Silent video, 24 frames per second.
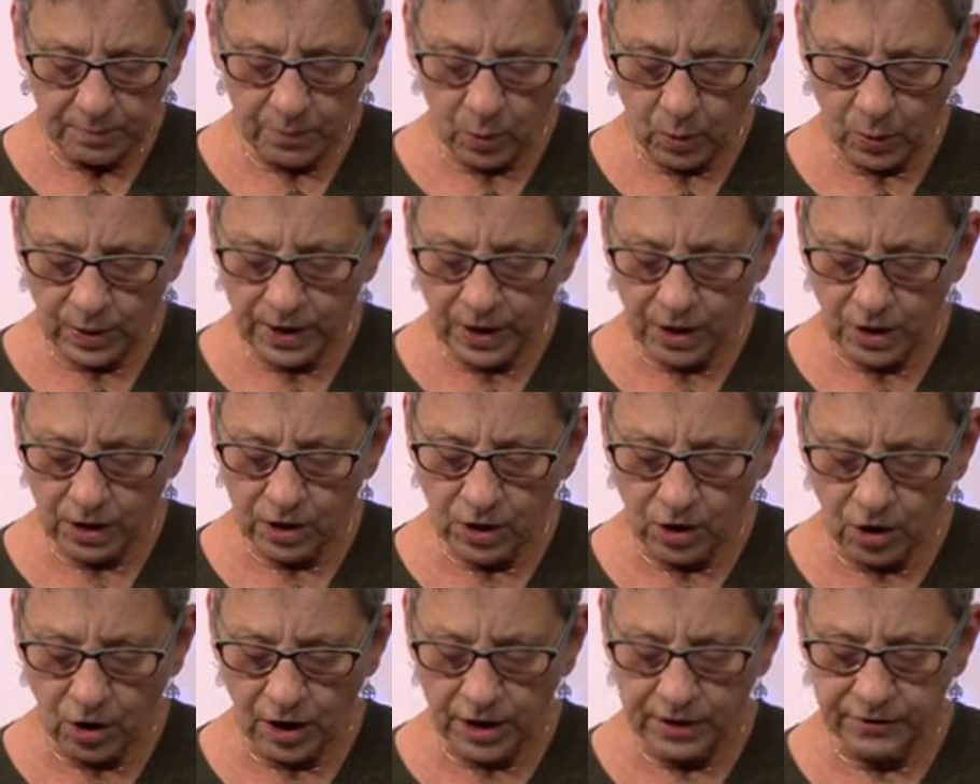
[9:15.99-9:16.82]
but we are
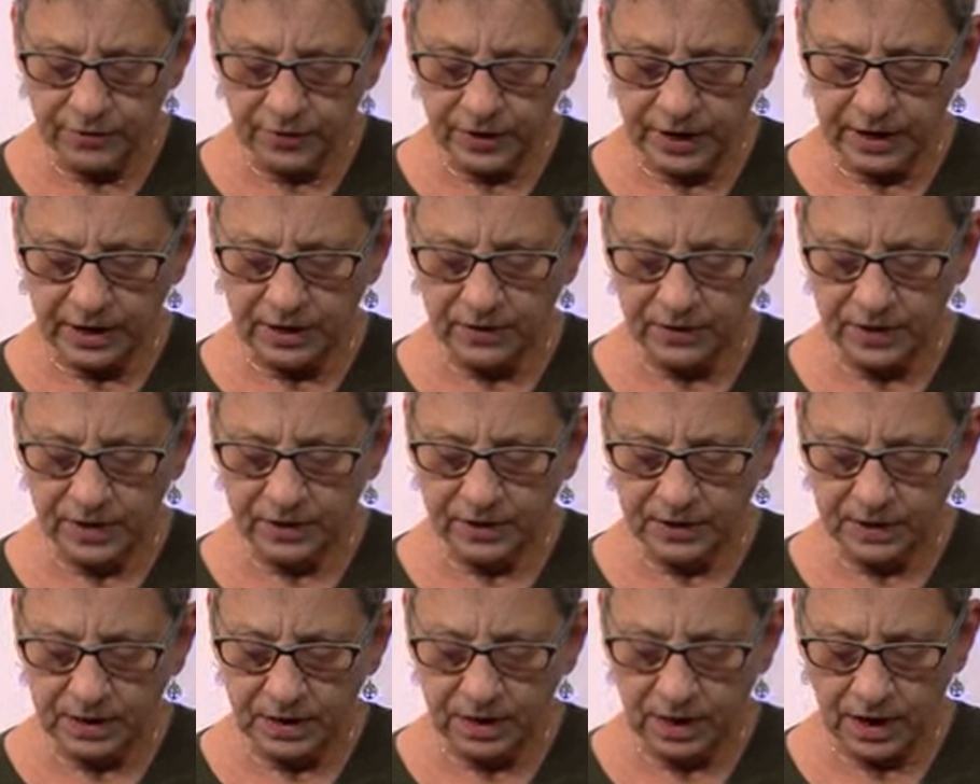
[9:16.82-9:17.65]
confident
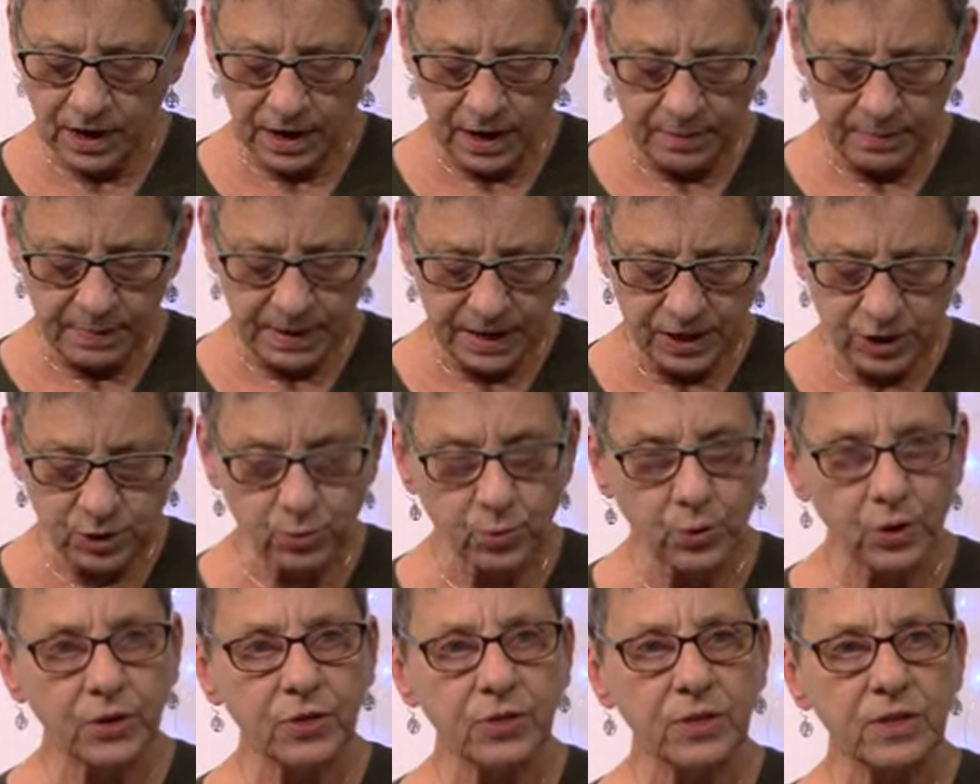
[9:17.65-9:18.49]
that the climb is
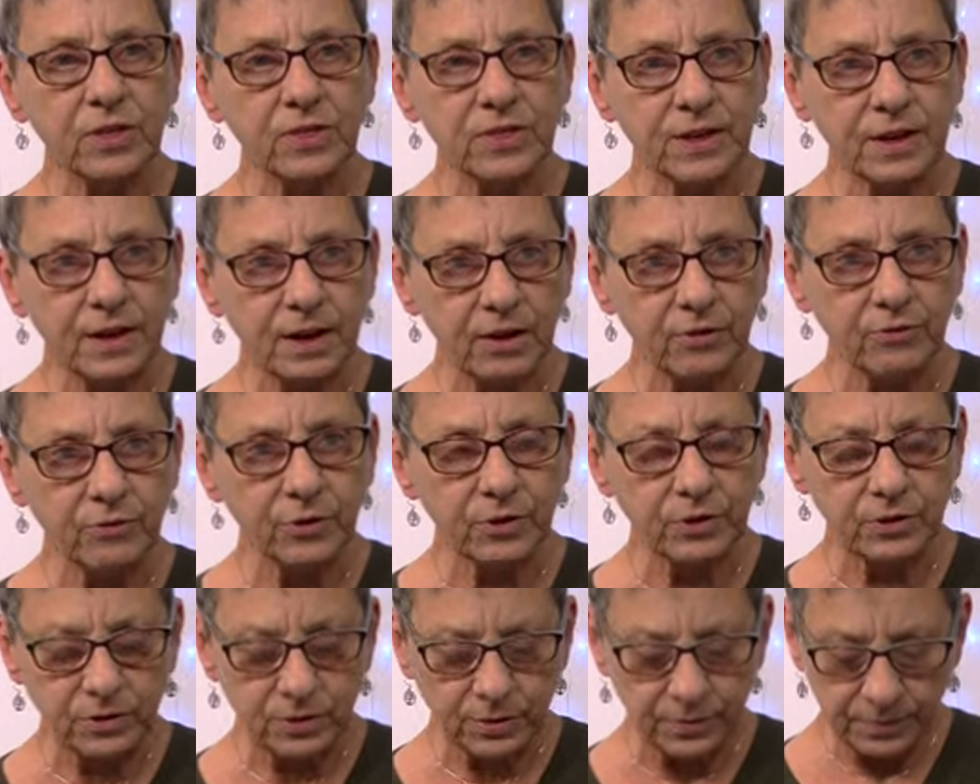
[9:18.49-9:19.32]
worth the
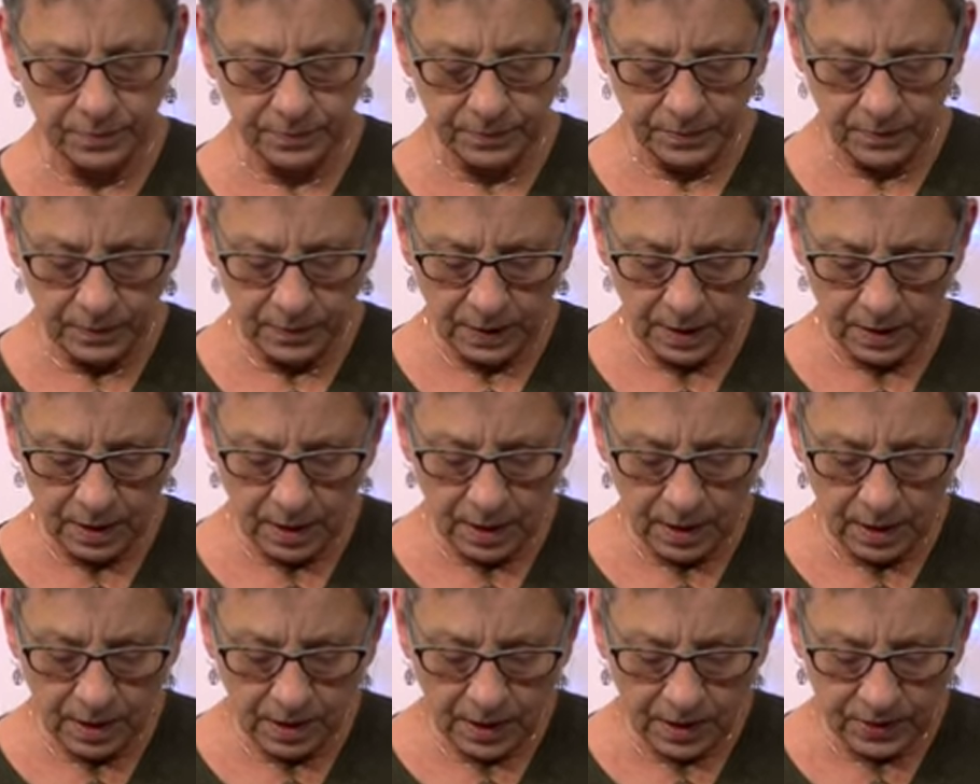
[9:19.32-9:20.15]
effort.
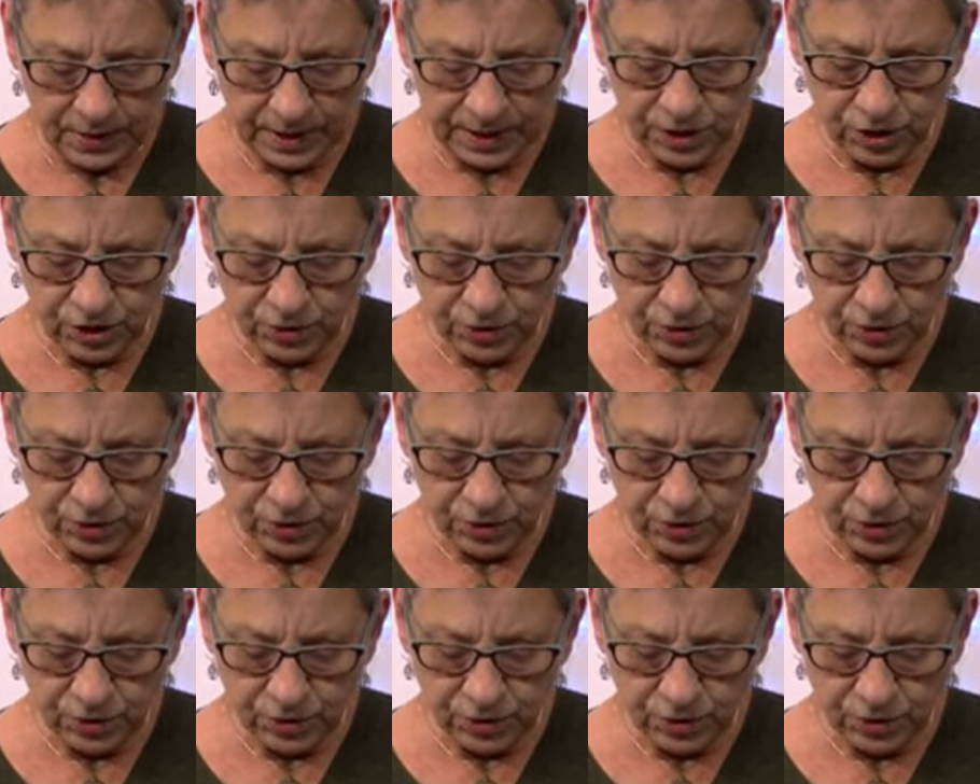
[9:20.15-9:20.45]
The